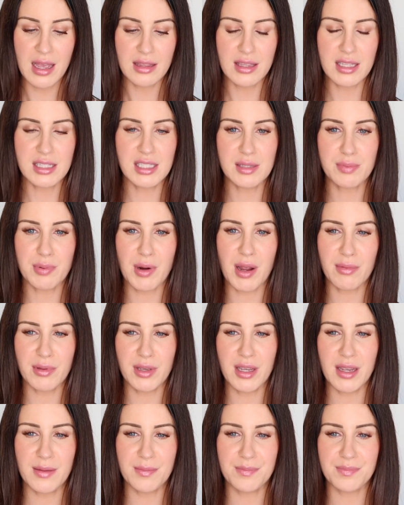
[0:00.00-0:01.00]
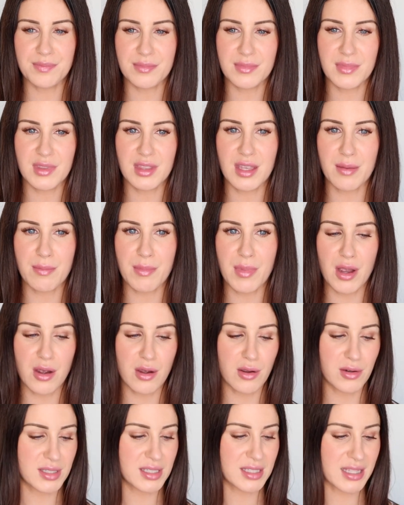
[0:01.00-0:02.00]
This is probably the
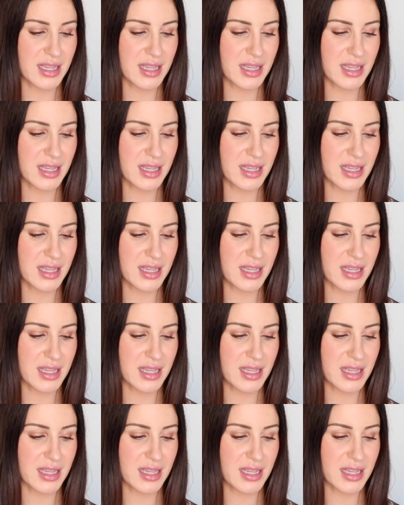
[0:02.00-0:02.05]
most,